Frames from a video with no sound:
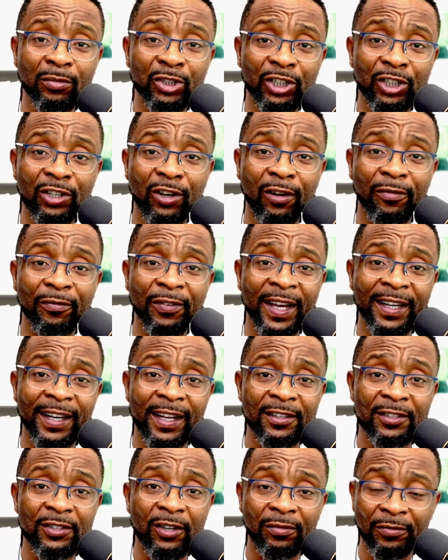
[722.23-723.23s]
of
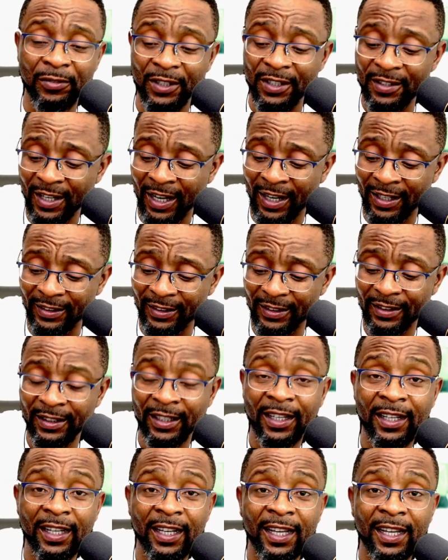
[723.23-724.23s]
finance office and
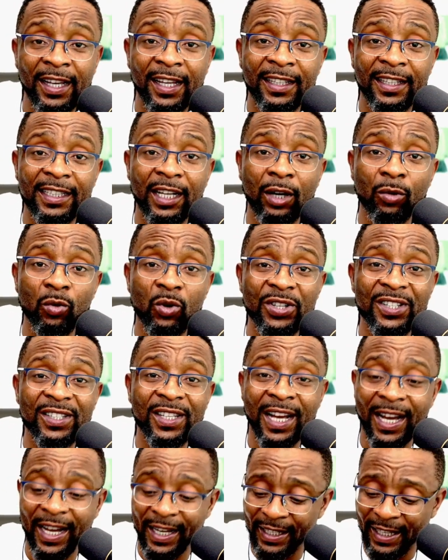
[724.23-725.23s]
they will
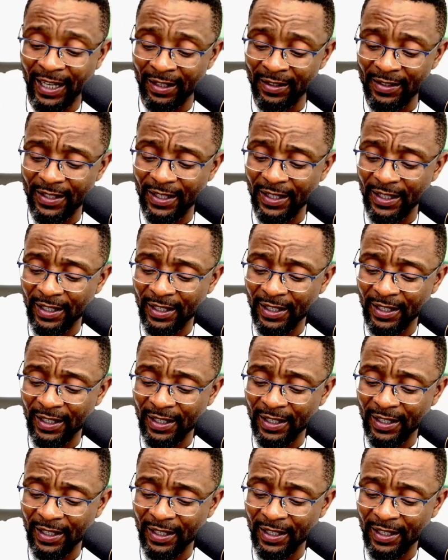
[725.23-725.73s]
sign and say,